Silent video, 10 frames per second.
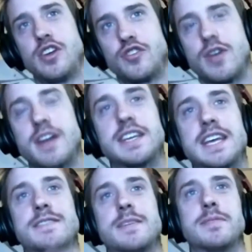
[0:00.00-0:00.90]
tried to
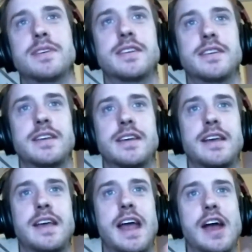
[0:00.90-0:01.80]
give him
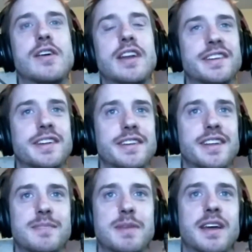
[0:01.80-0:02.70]
care and
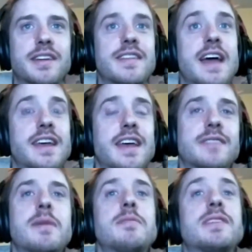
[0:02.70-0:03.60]
assistance, because in that case,
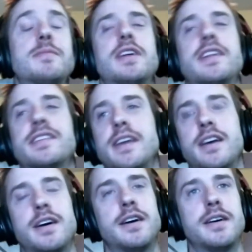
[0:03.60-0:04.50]
maybe someone is like
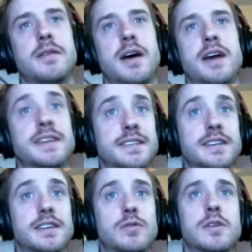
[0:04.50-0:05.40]

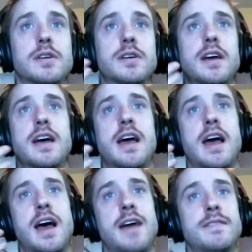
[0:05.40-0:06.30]
addicted or
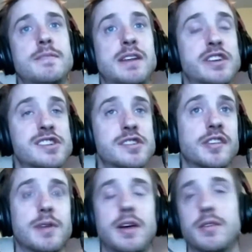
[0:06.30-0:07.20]
having mental issues
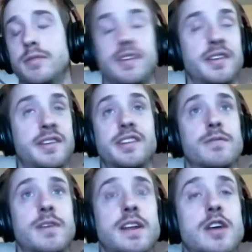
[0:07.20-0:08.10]
around
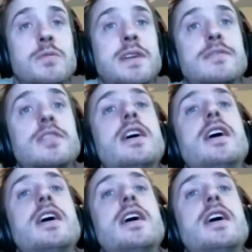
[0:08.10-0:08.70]
schizophrenia or whatever,